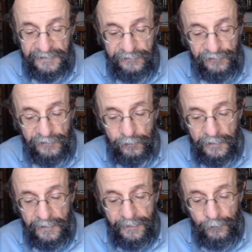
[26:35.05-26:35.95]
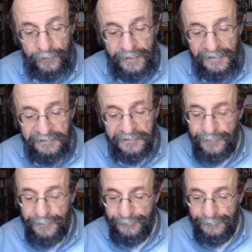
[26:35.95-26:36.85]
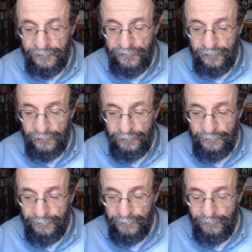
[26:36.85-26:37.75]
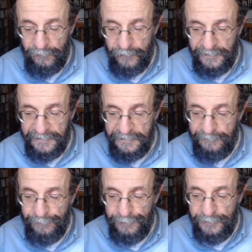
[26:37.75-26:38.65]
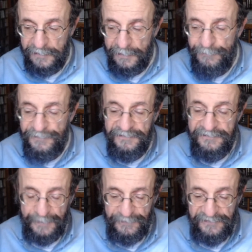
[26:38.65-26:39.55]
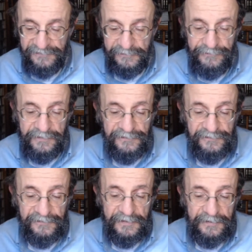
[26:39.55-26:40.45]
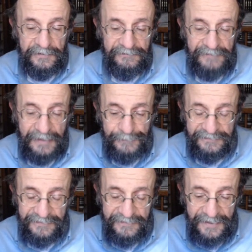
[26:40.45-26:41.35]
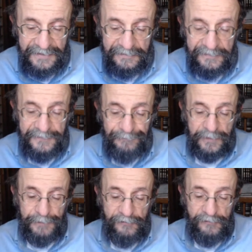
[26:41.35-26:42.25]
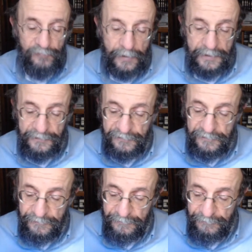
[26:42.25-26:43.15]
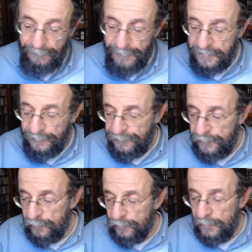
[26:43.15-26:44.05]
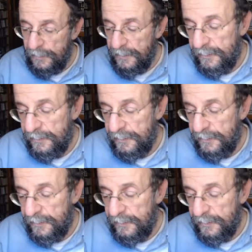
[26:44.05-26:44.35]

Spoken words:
And so we're not going to be able to really plumb the depths of this topic tonight, but I just wanted to make a few